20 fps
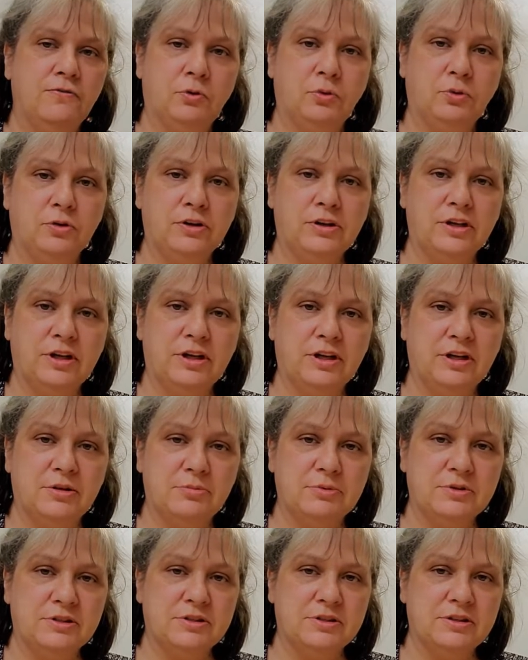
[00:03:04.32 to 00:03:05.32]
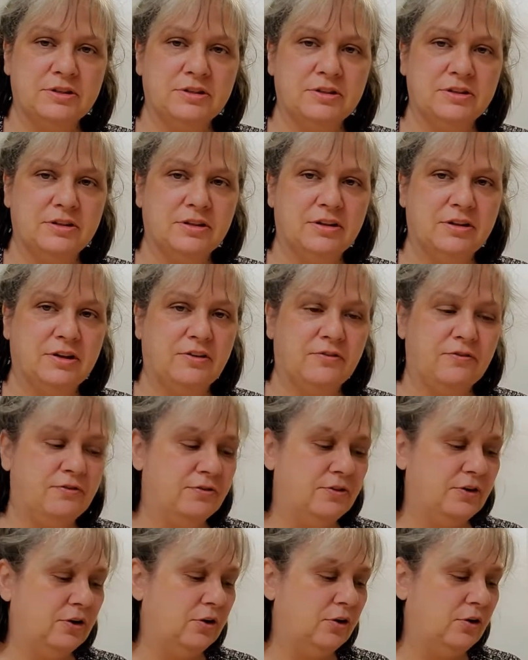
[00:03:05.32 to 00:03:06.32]
4 cups
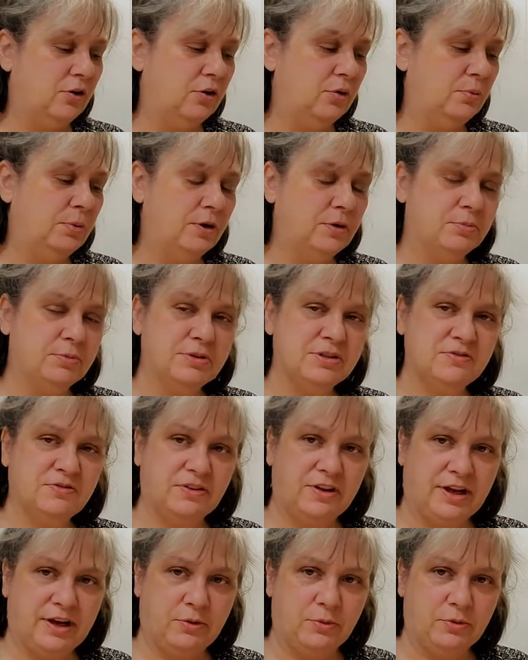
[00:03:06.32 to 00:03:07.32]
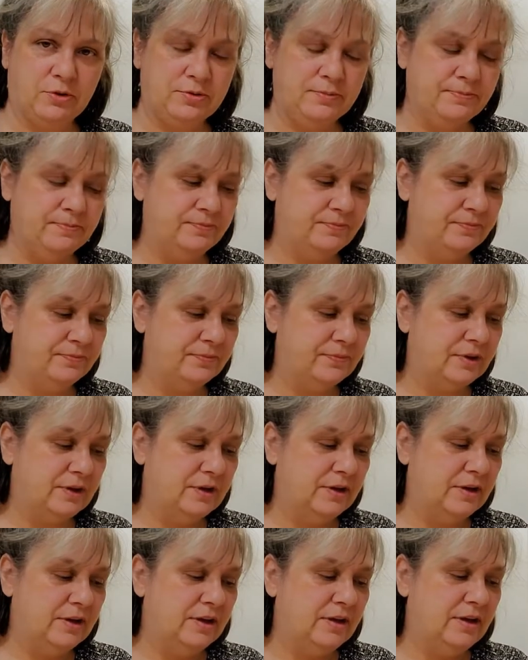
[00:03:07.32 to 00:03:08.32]
of all-purpose flour
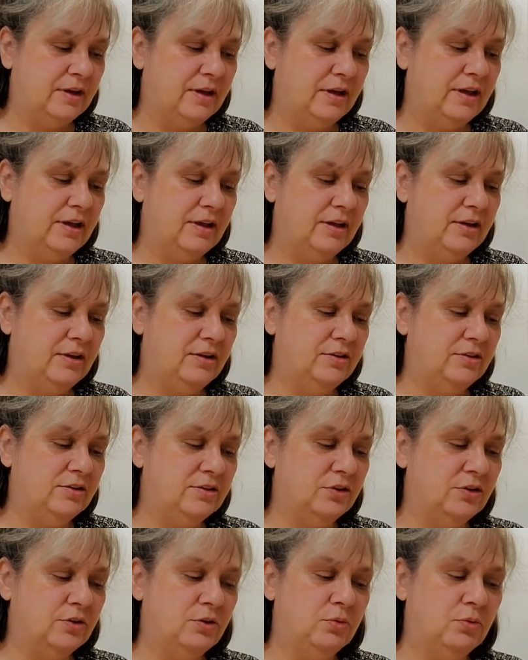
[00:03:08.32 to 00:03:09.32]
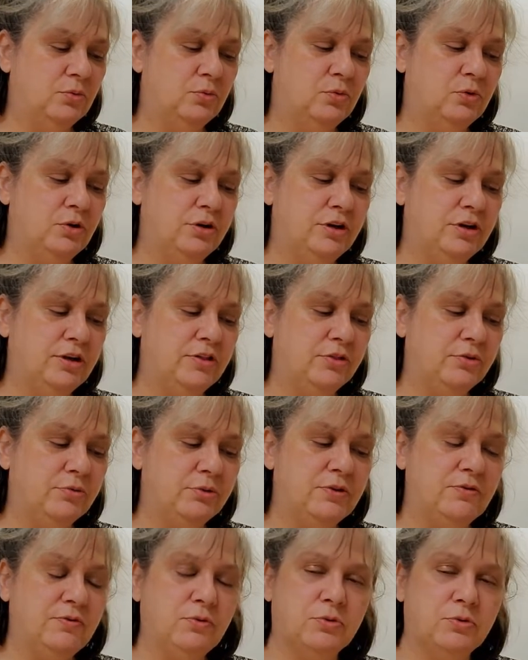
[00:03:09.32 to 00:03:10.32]
and 1
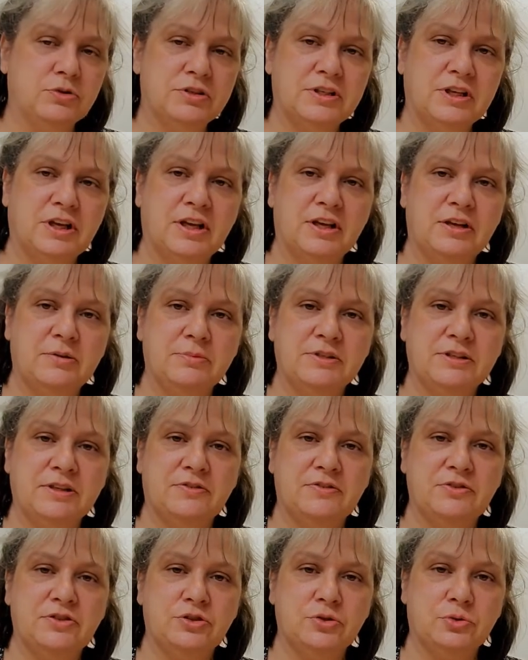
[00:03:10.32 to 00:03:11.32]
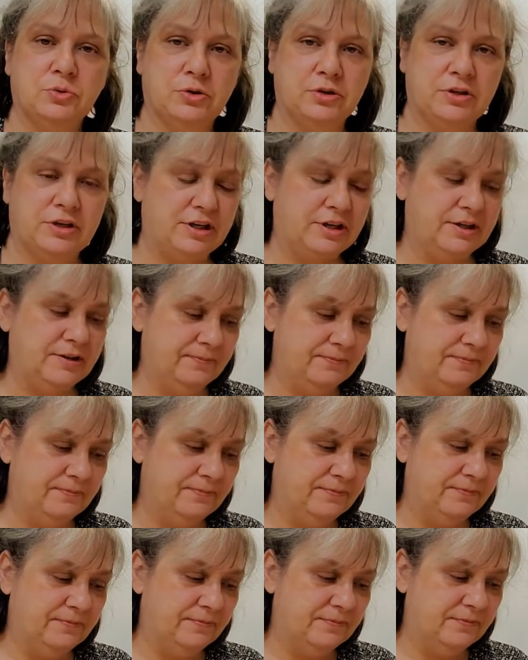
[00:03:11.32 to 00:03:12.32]
3/4 cups of shortening
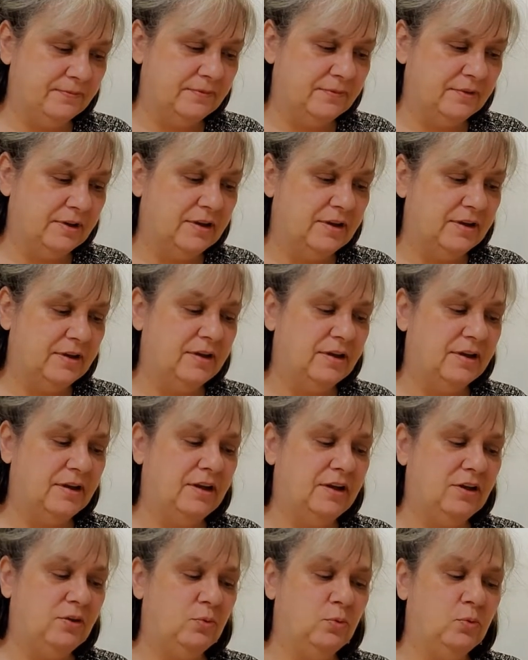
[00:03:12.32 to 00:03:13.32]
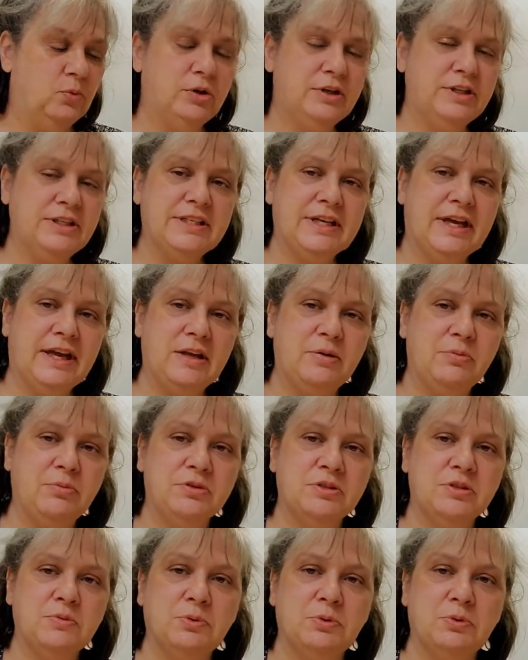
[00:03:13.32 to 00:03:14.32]
and 1
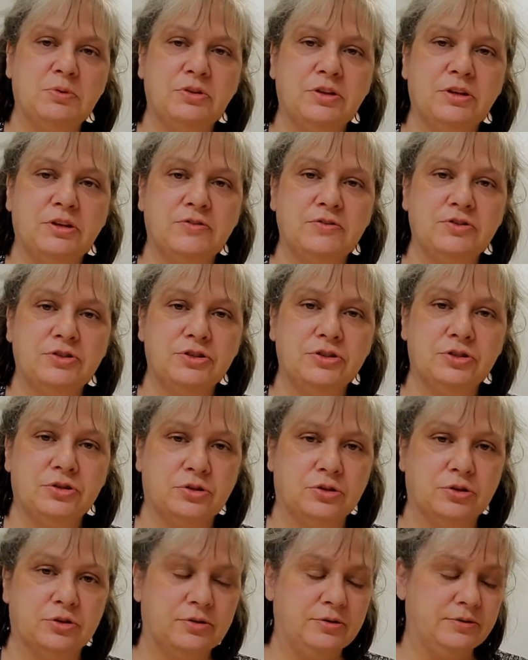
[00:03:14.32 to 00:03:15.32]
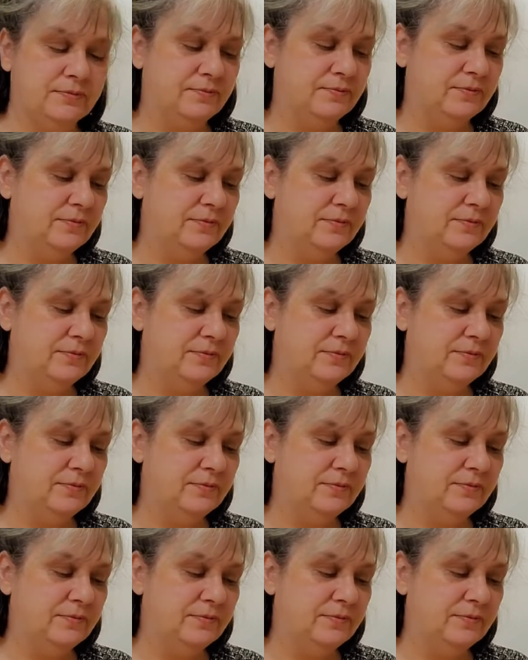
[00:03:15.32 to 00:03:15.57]
tablespoon of sugar